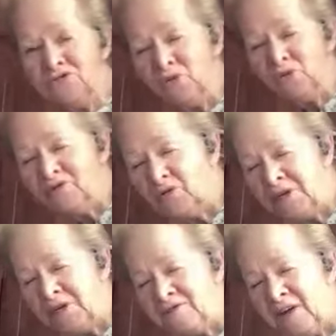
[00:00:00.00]
to a
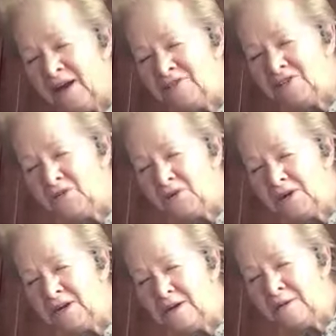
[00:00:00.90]

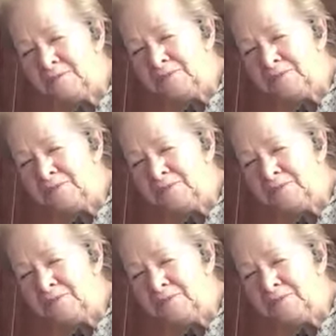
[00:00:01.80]
45-degree